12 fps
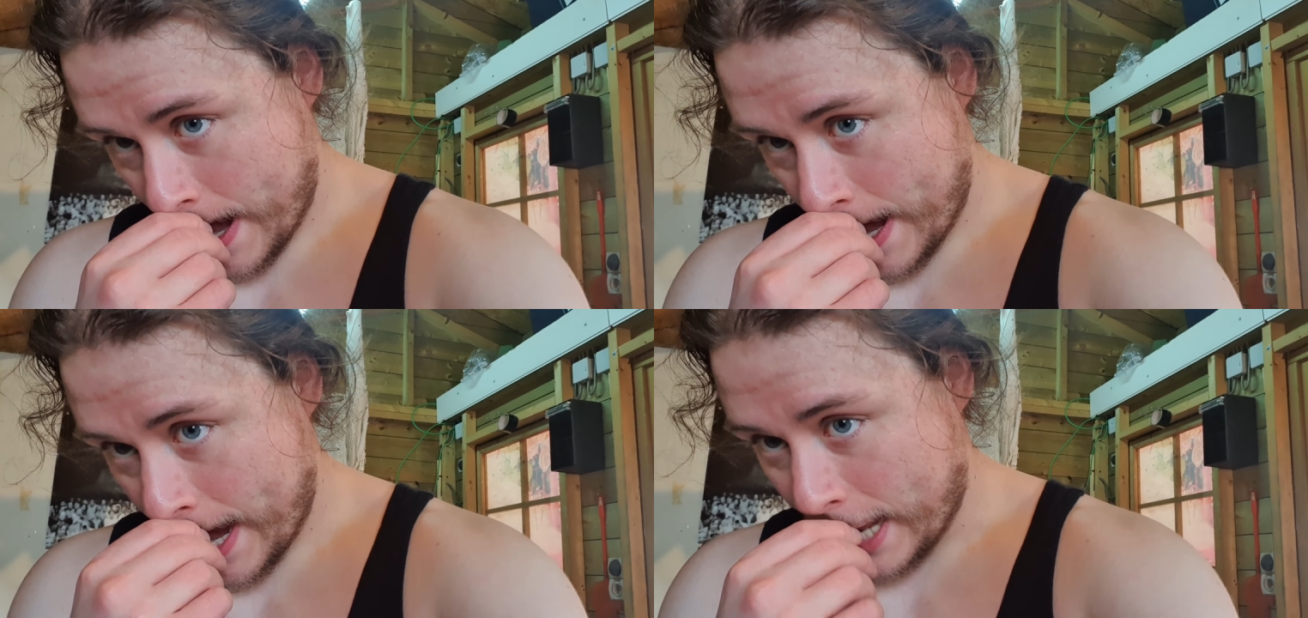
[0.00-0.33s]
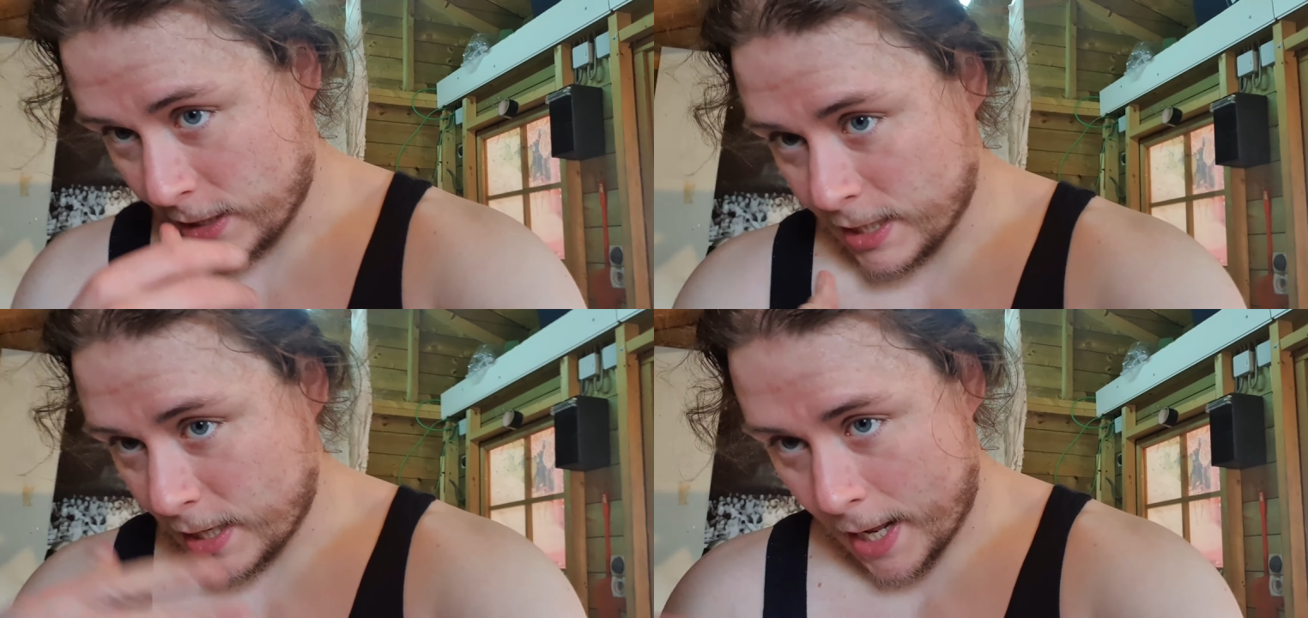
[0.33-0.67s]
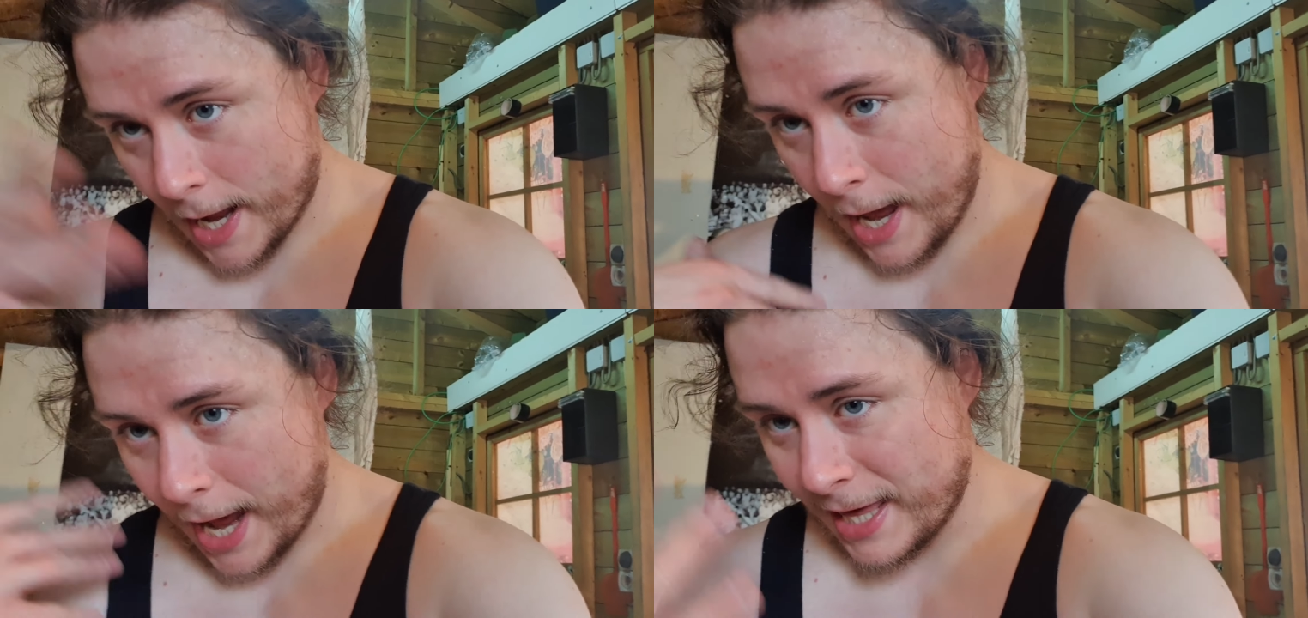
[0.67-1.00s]

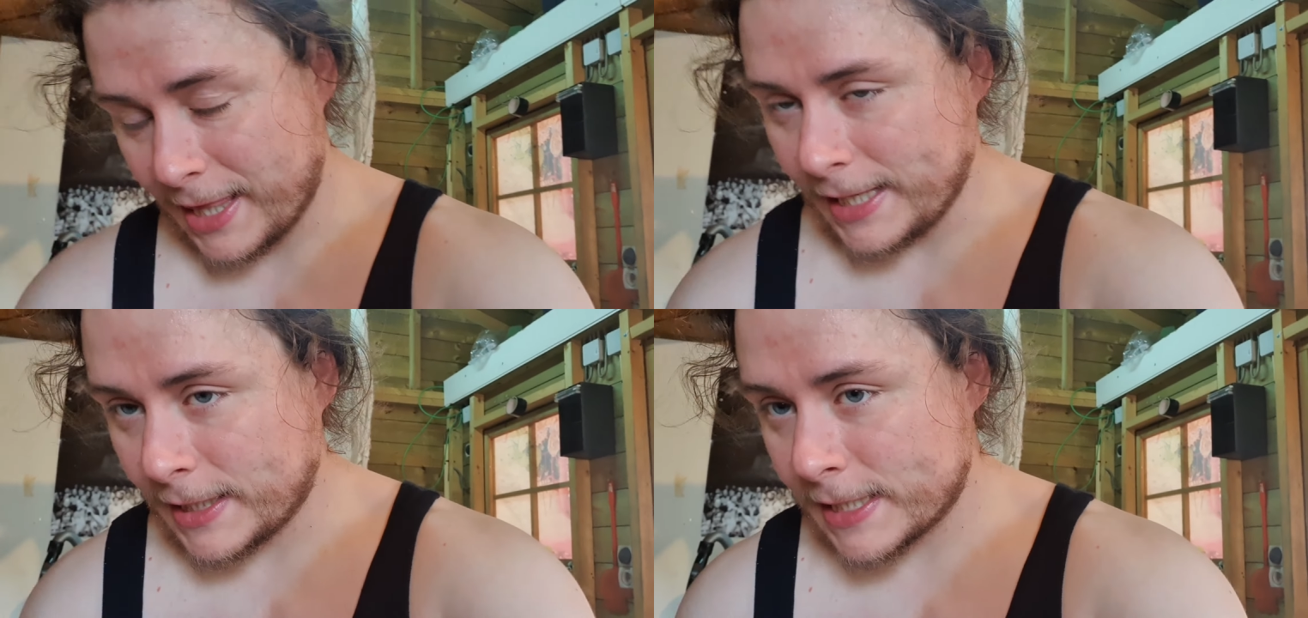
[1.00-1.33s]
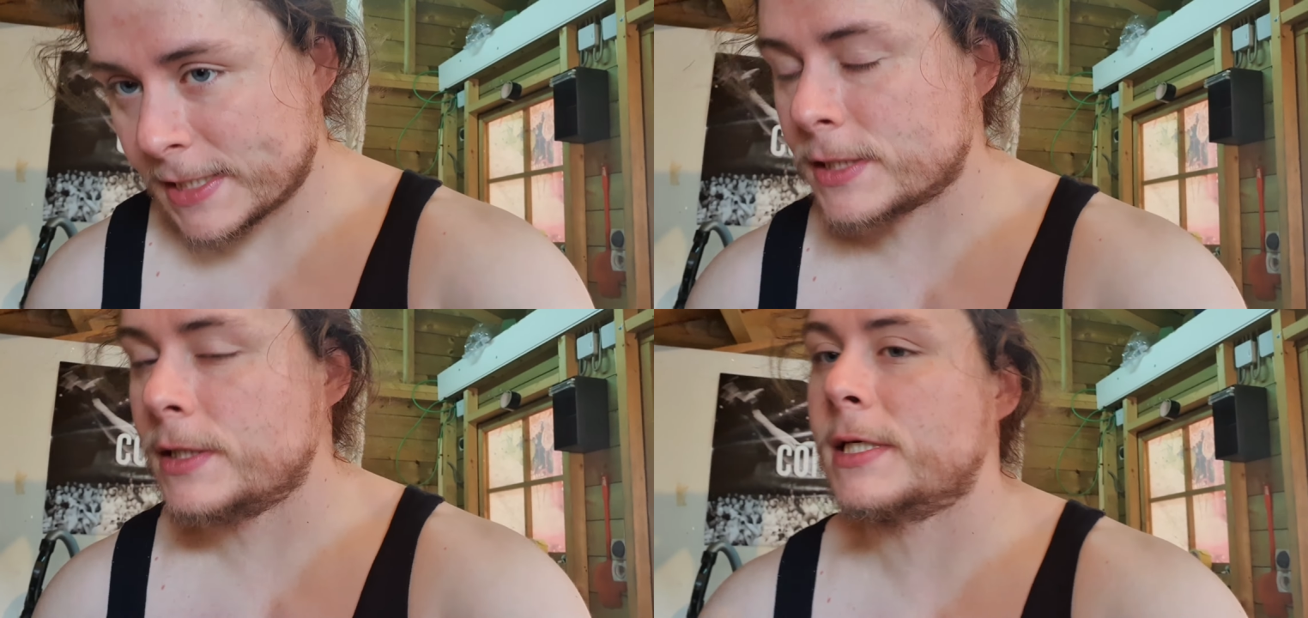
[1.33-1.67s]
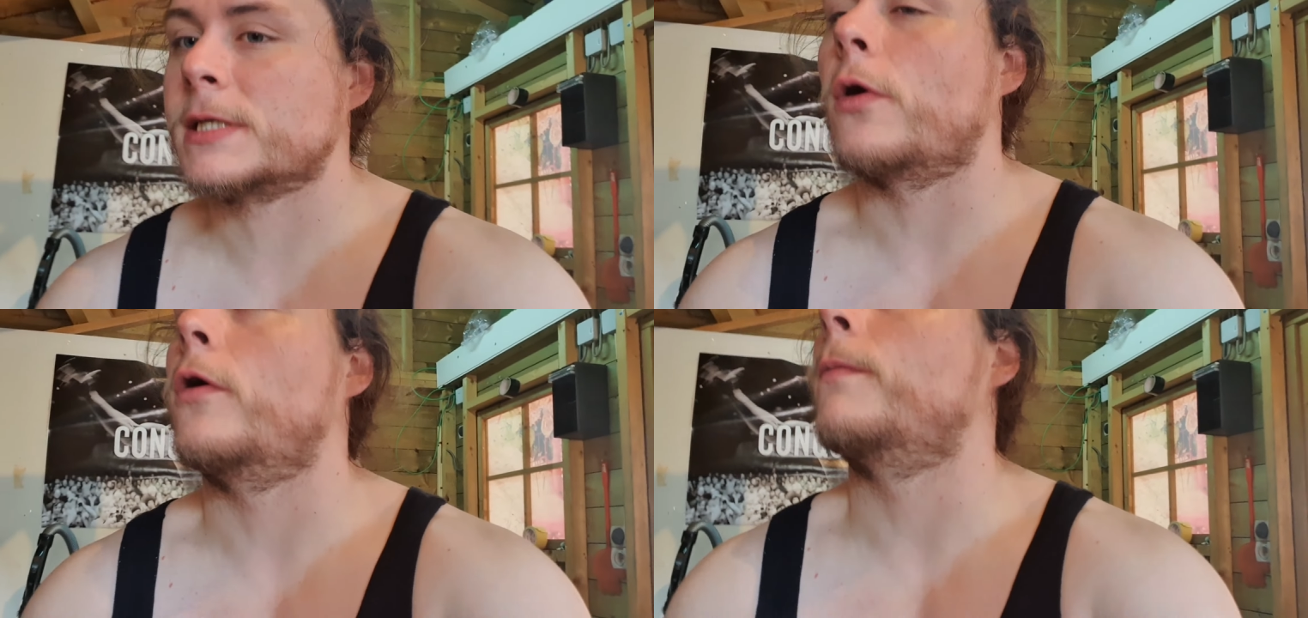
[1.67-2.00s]
I think
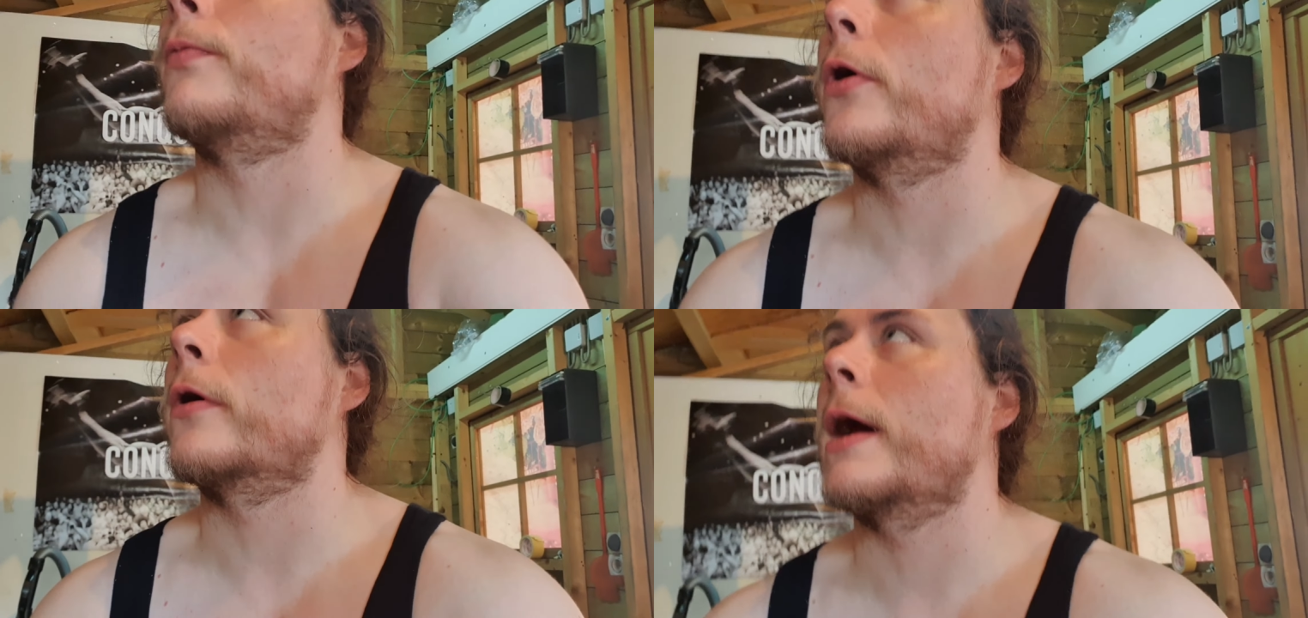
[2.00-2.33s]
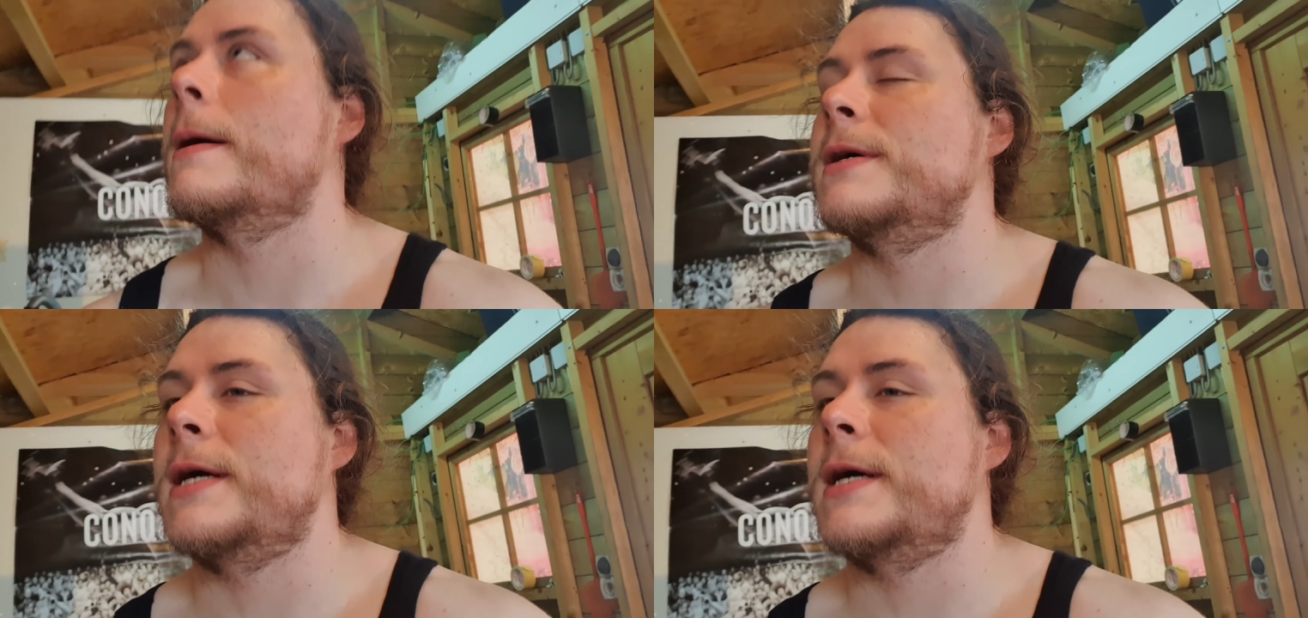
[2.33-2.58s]
this whole program,